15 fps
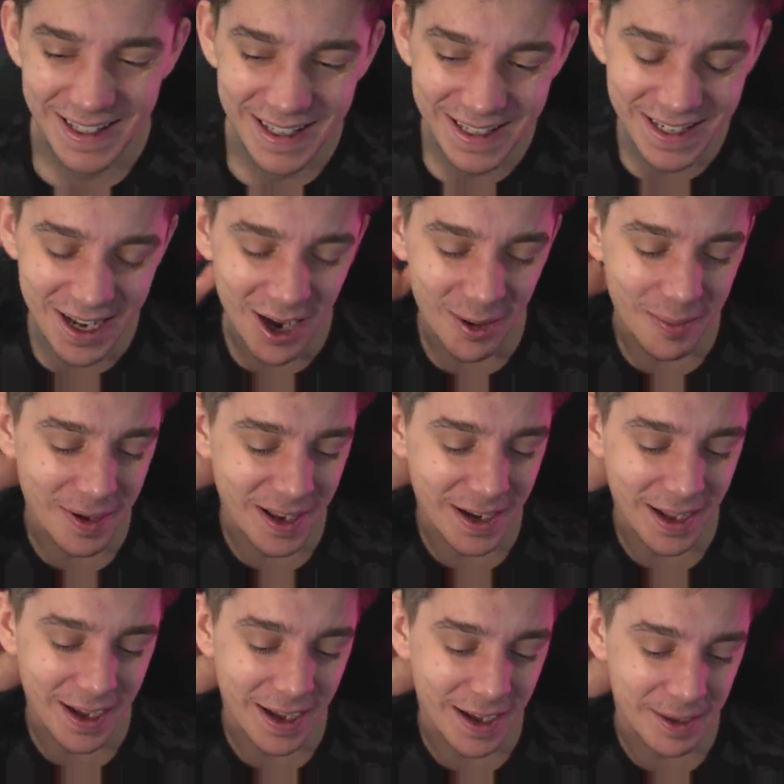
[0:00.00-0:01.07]
No, but
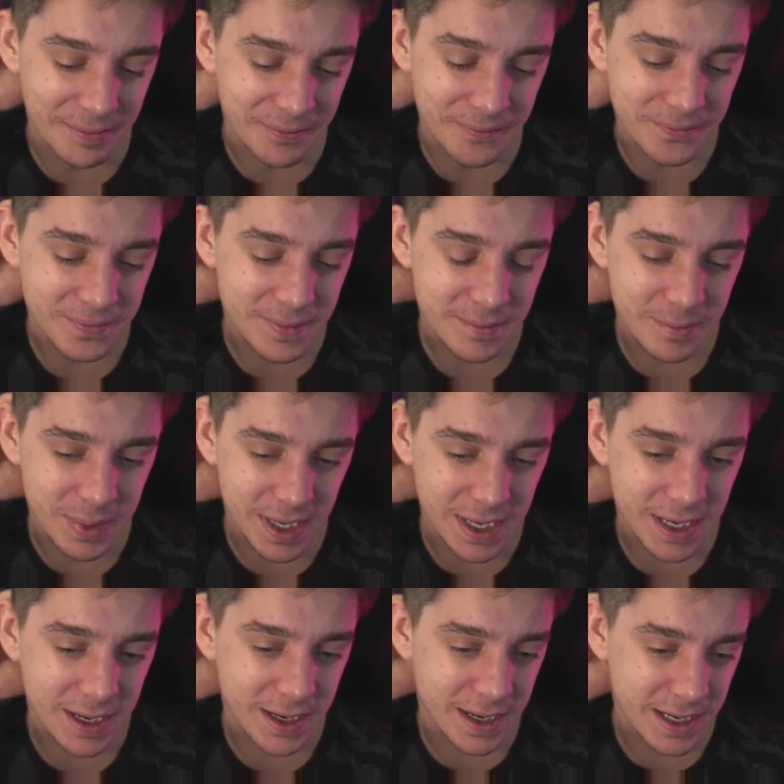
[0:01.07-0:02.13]
um, but
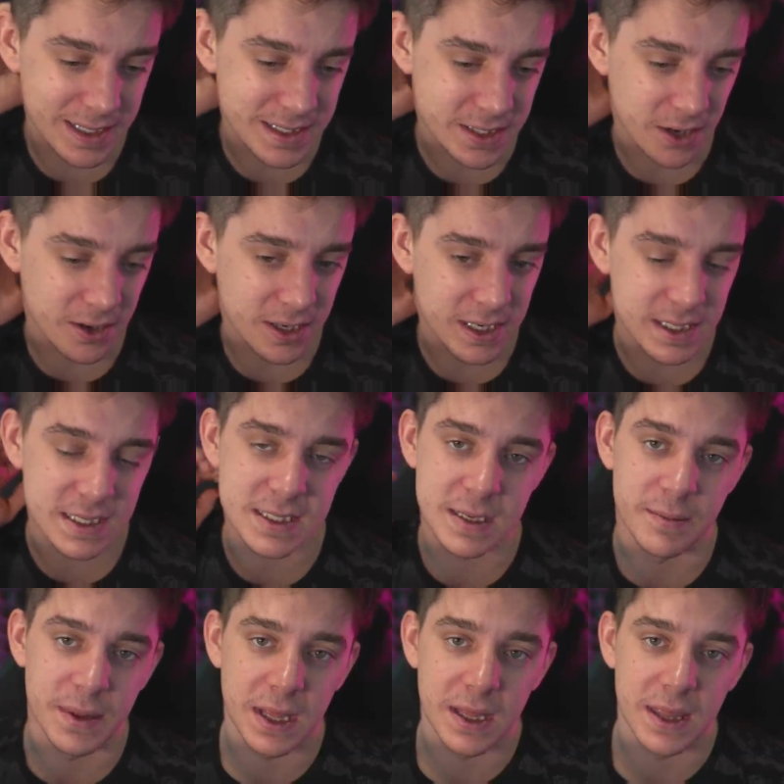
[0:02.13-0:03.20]
it it has turned into
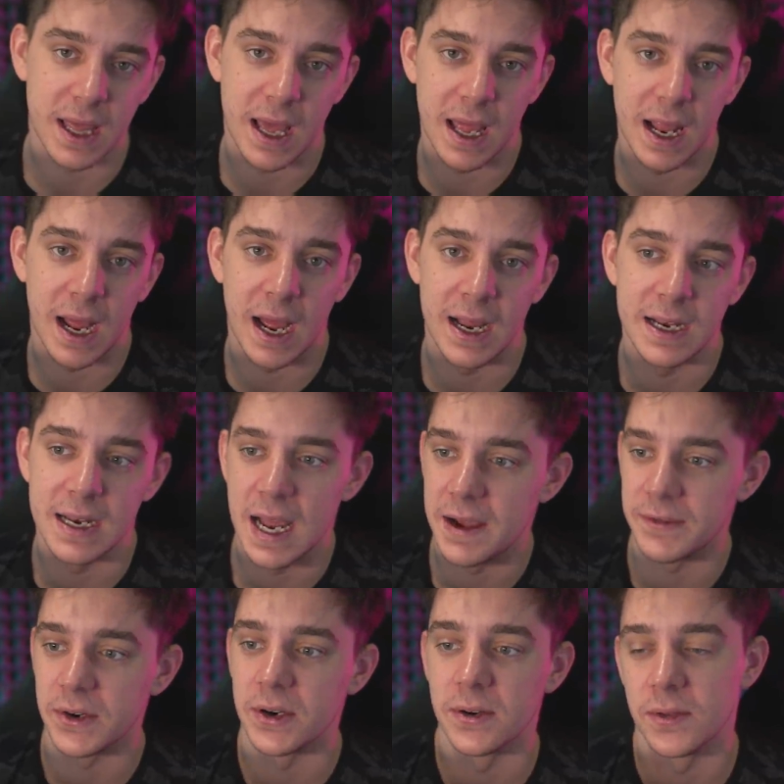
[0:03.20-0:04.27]
something that I
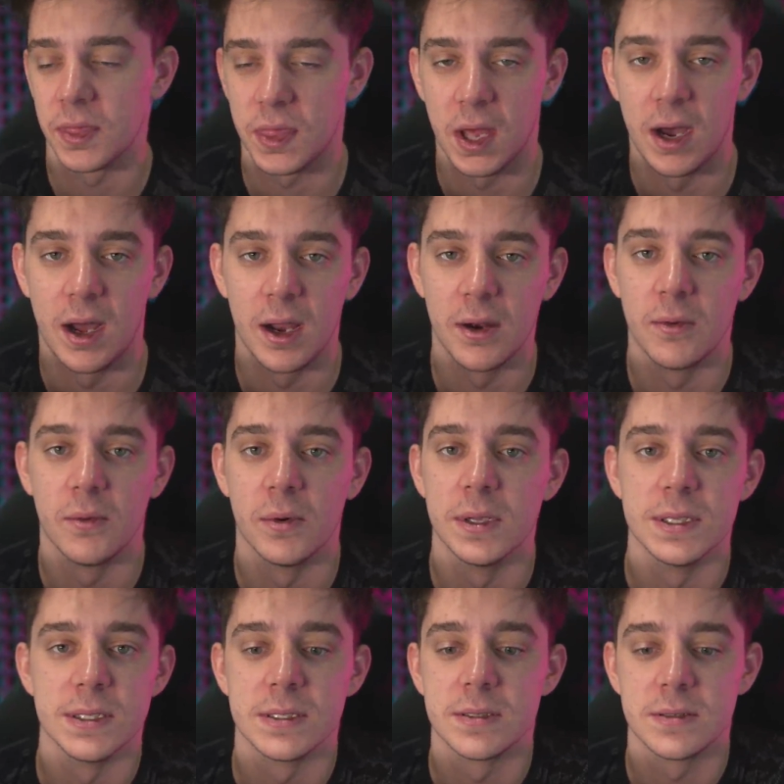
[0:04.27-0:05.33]
never thought
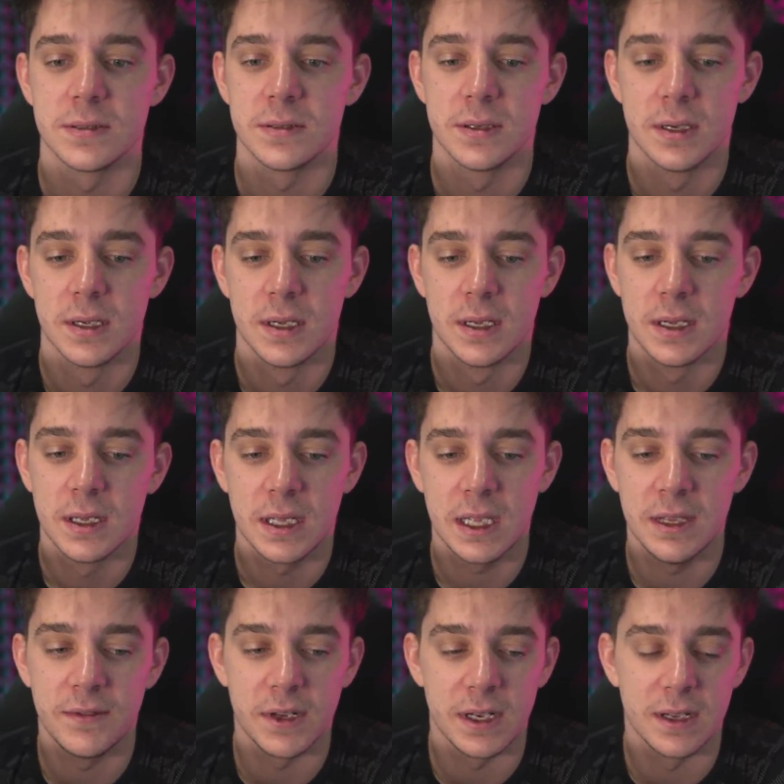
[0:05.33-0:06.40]
was
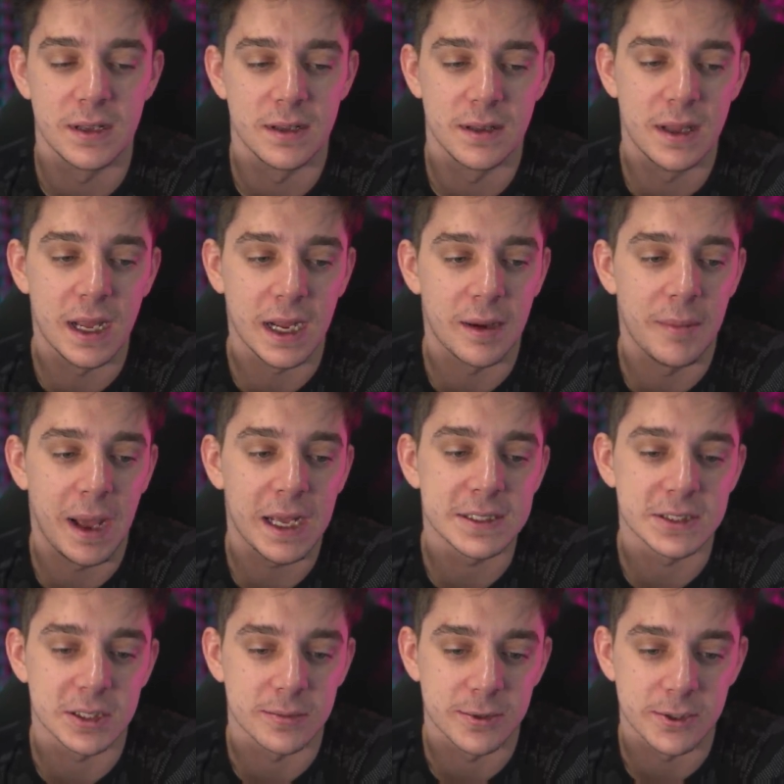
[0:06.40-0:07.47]
even like
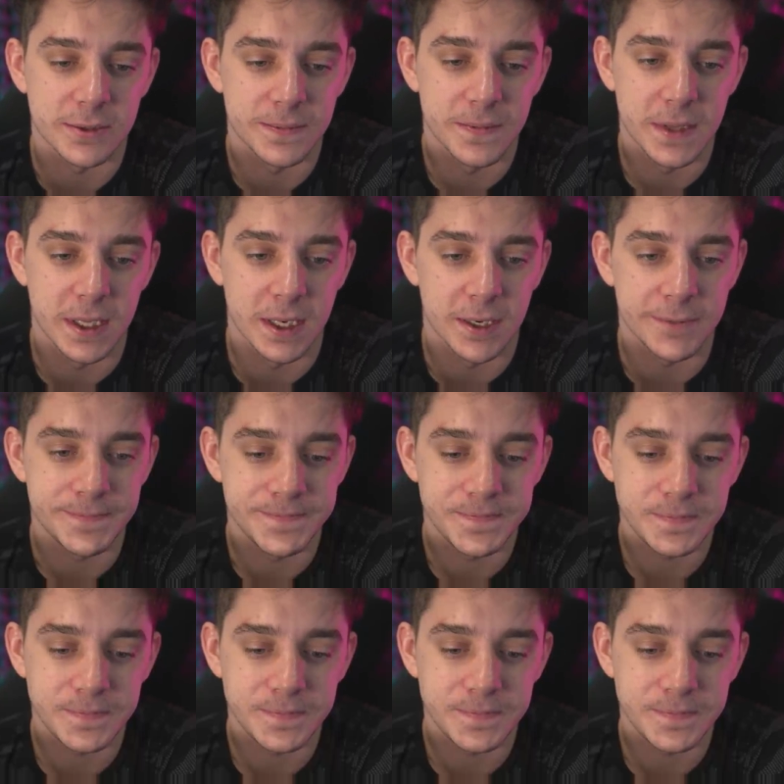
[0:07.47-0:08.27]
imaginable, you know.